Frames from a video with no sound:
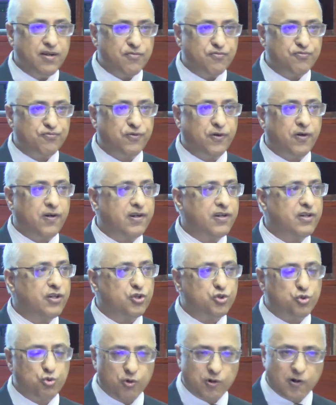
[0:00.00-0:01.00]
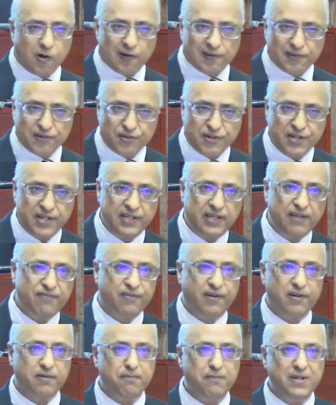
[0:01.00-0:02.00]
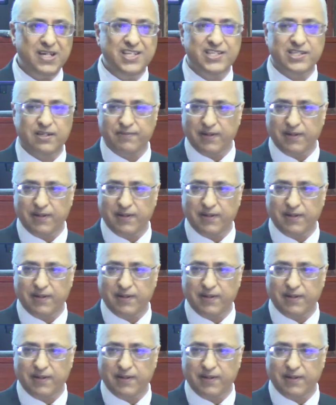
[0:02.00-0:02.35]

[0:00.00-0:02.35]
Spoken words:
for so-called 3 different means